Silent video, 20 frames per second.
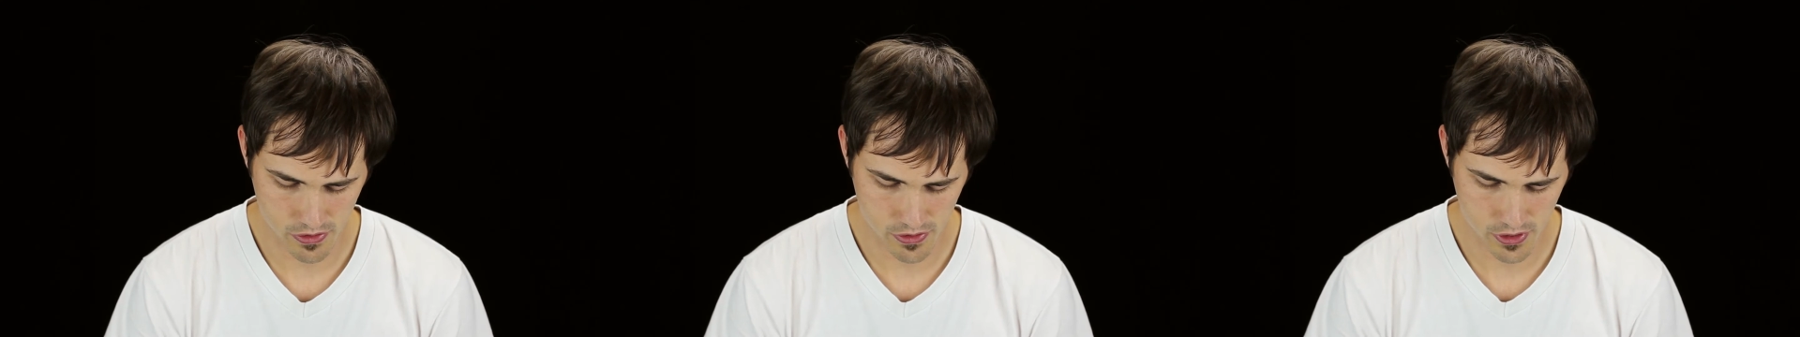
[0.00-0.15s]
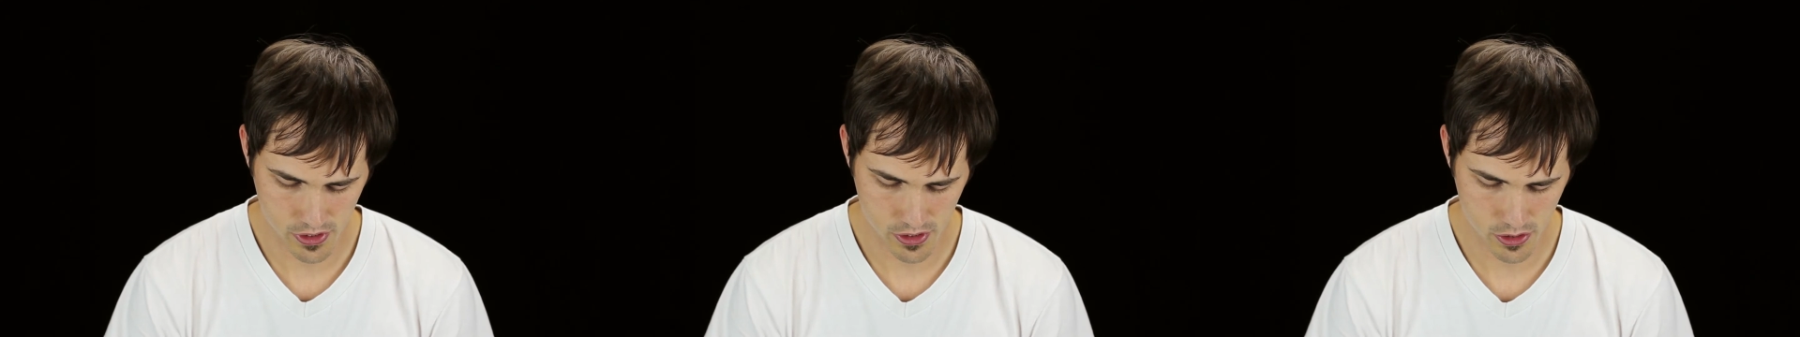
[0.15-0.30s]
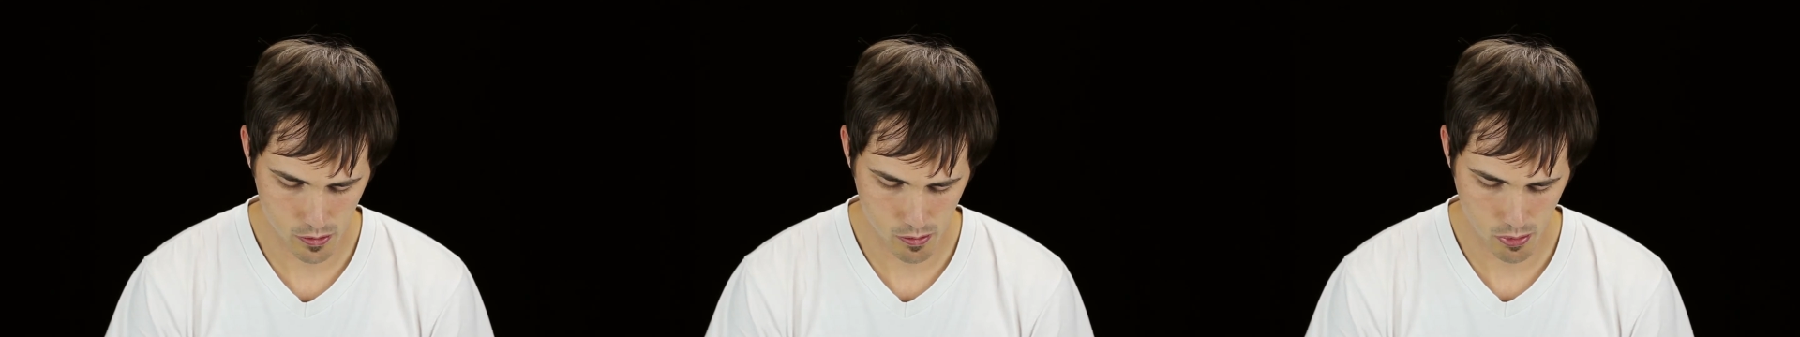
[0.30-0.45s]

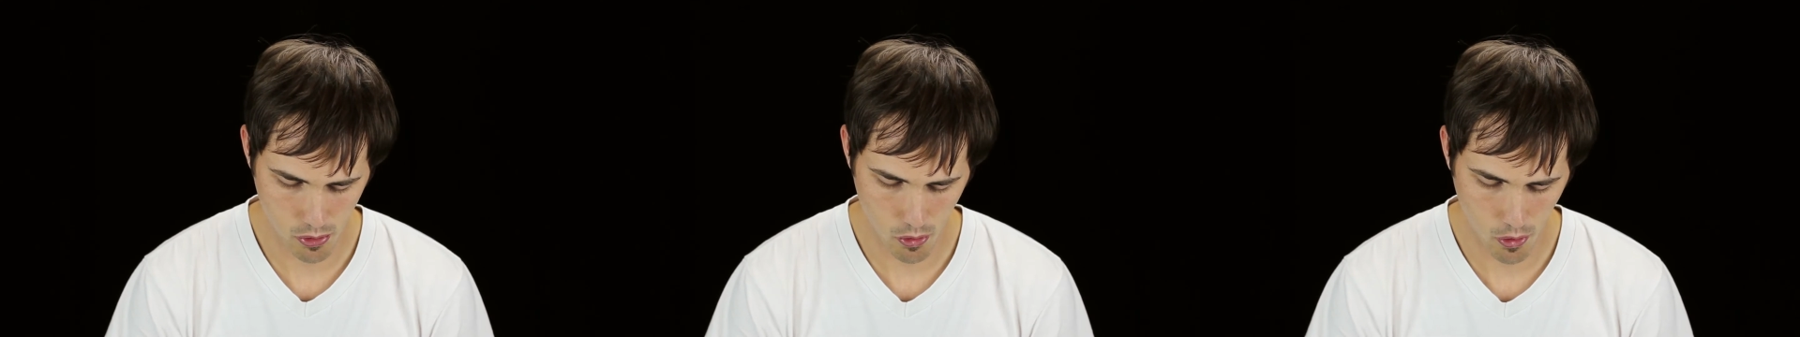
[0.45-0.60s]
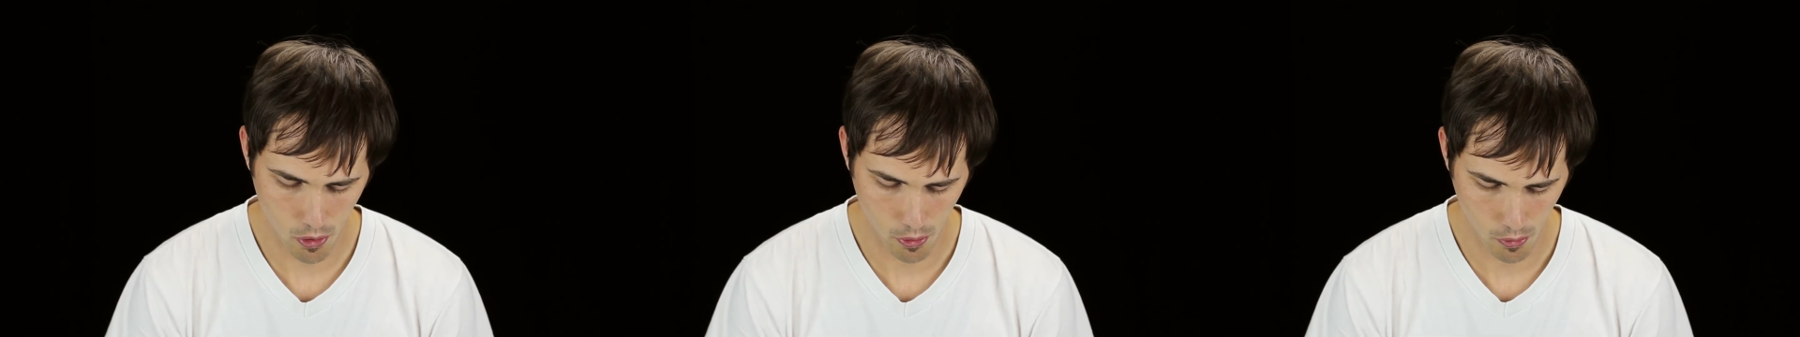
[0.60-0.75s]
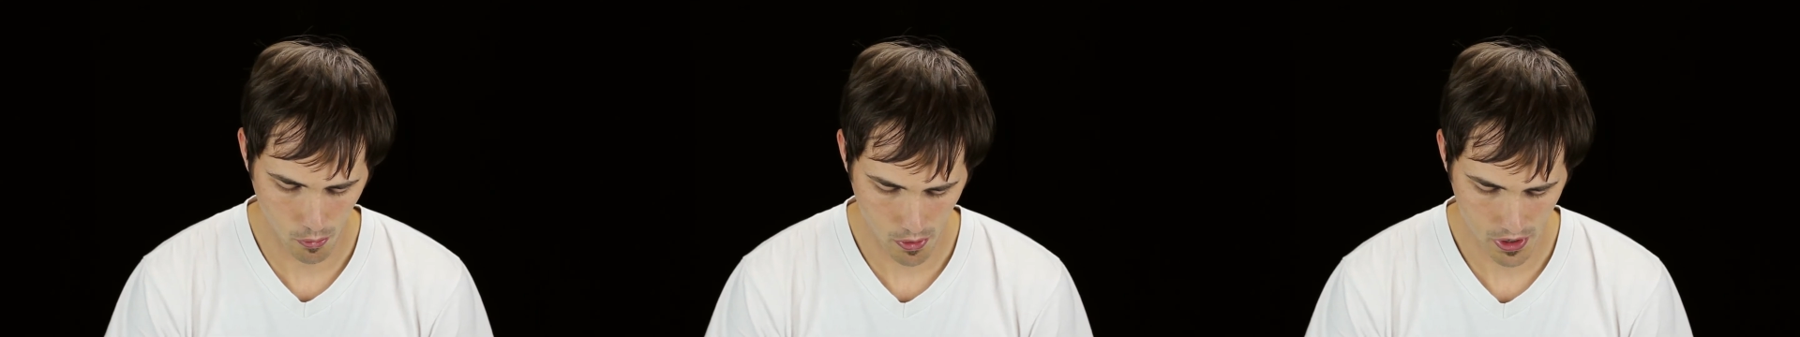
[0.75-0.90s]
this
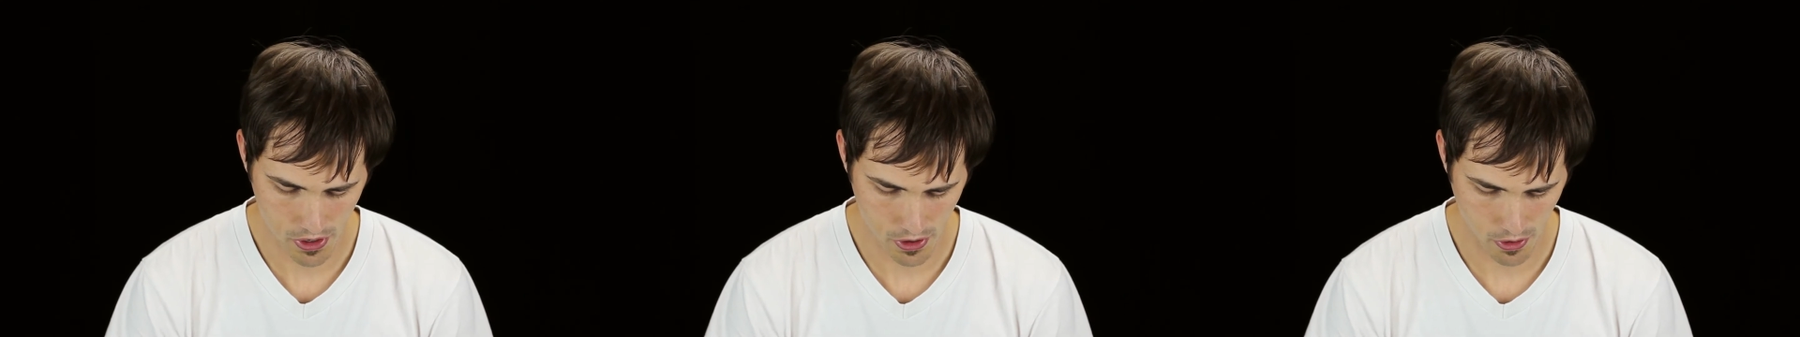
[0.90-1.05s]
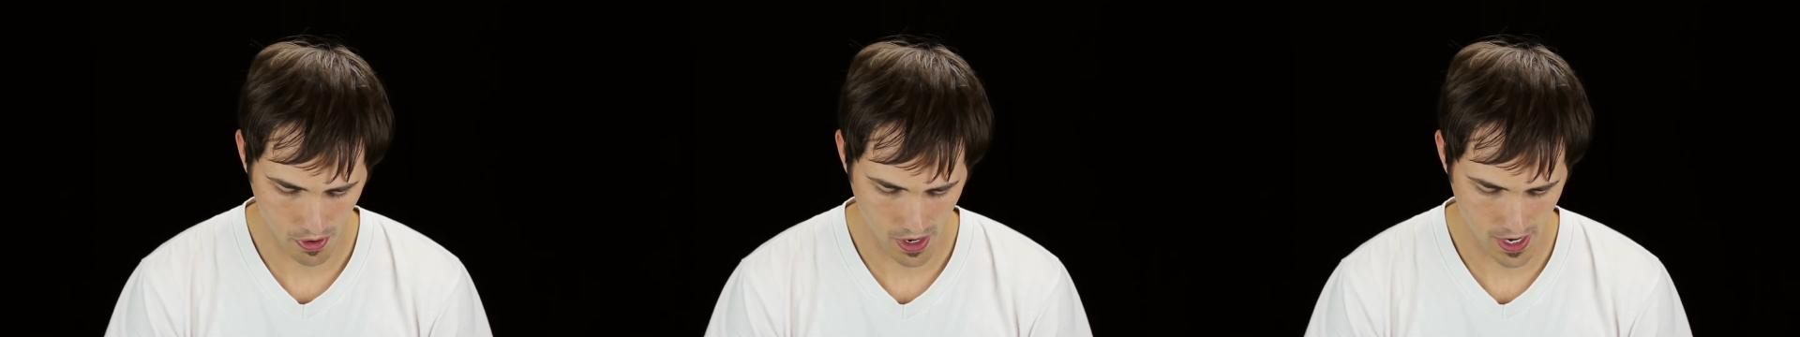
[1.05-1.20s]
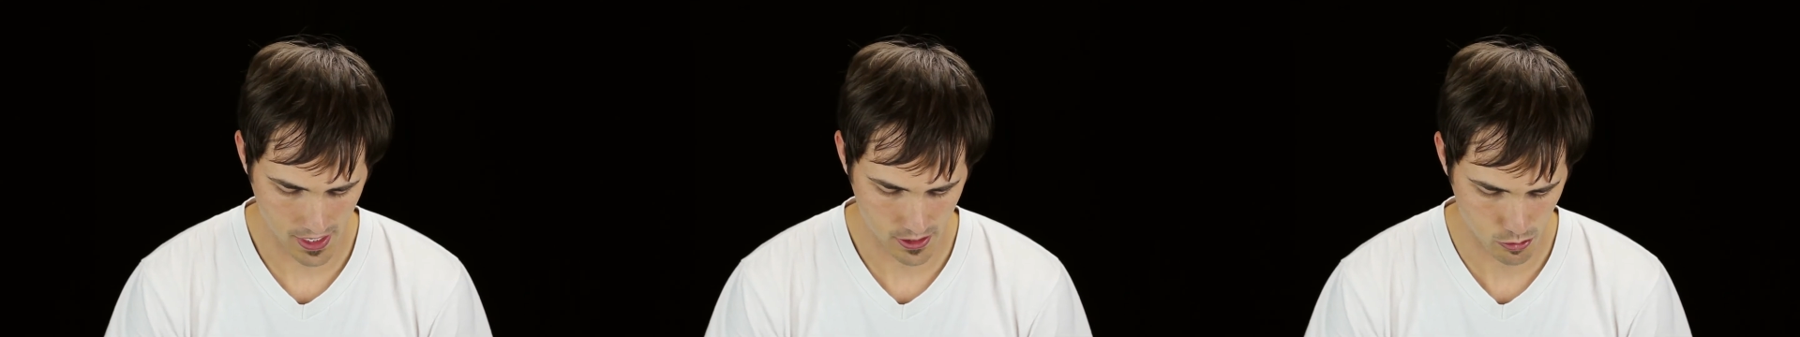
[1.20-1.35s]
poor
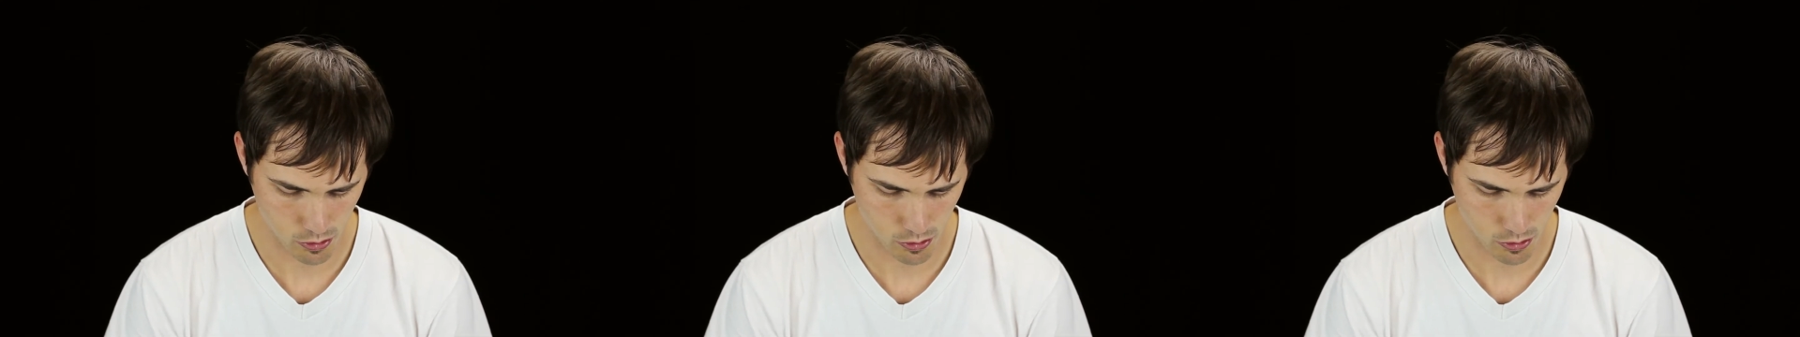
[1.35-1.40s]
widow has